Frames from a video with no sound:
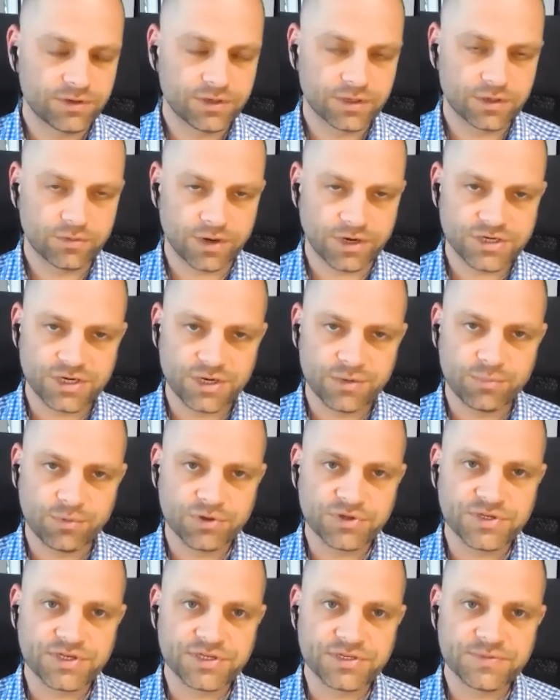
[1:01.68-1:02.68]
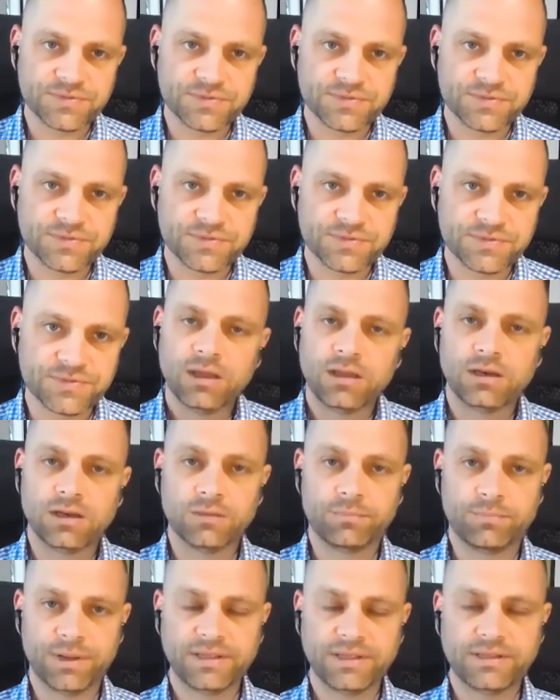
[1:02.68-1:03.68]
the crushing process. The
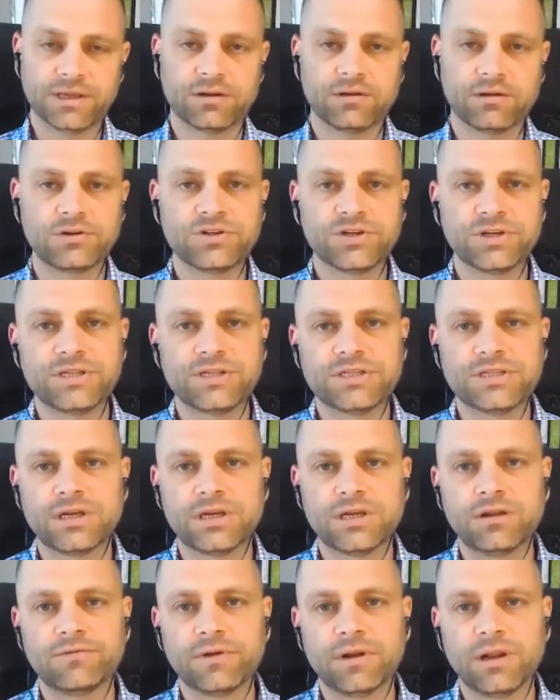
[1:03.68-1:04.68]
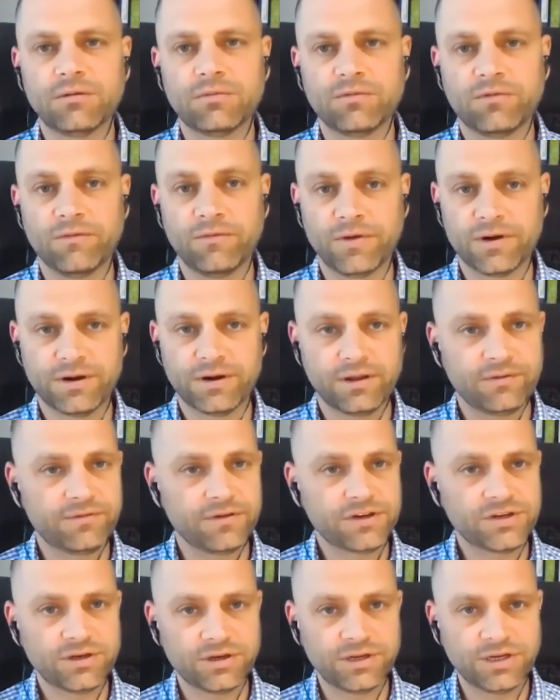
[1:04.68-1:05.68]
plate technology itself allows for very
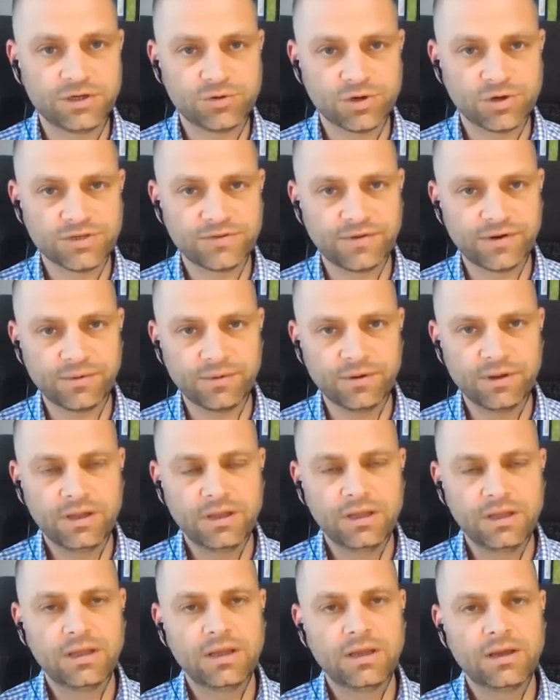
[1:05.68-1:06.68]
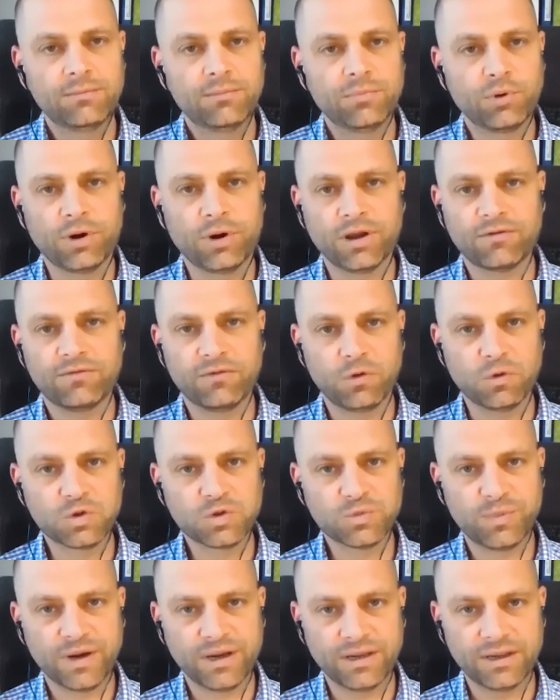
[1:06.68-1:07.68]
efficient heat transfer. Product flows
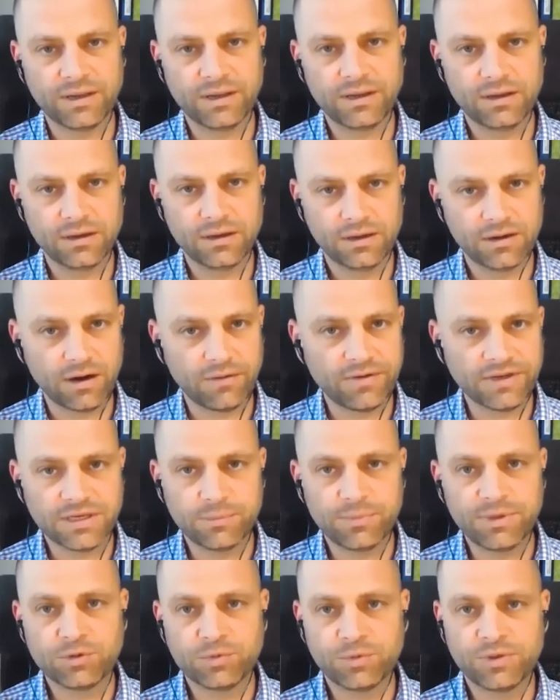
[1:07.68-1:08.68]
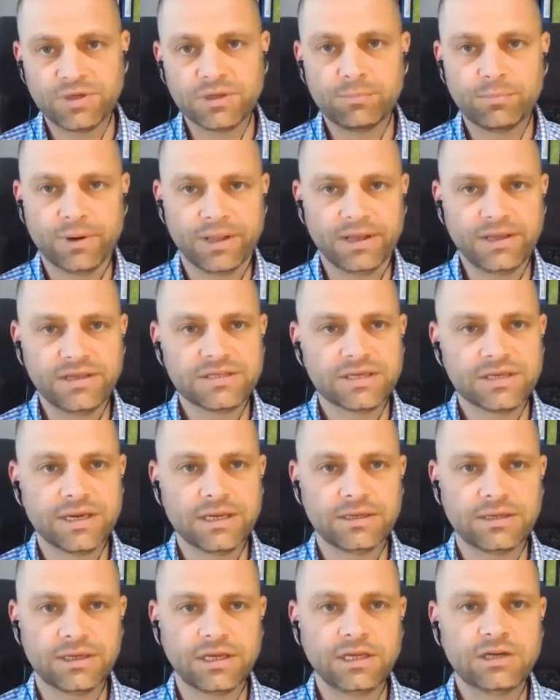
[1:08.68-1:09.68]
by gravity between the plates
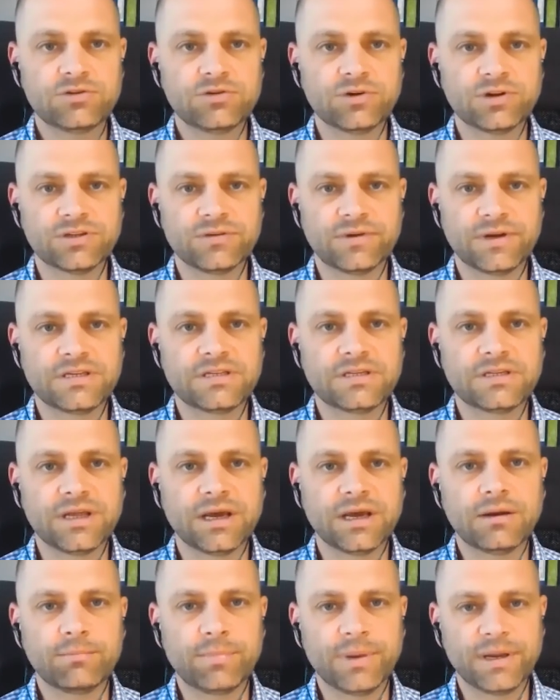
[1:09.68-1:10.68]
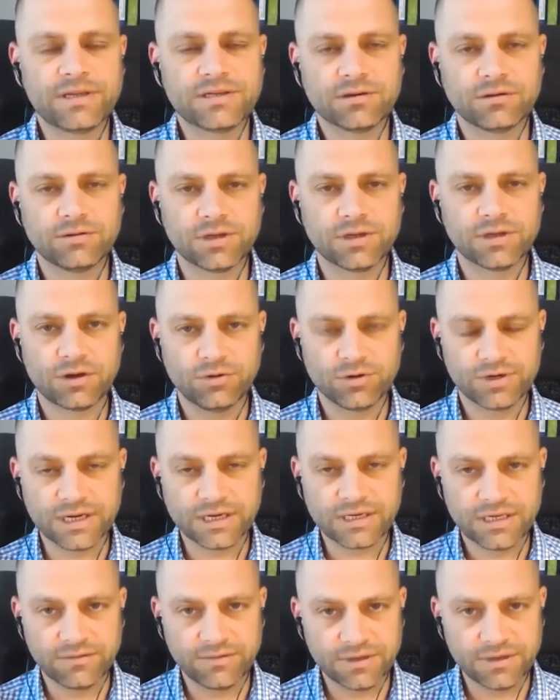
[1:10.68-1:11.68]
and the heat transfer is done based on the
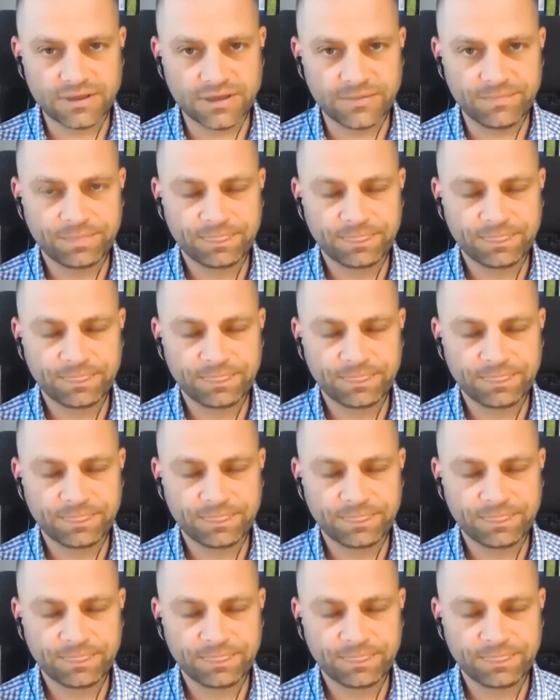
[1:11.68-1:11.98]
conductivity.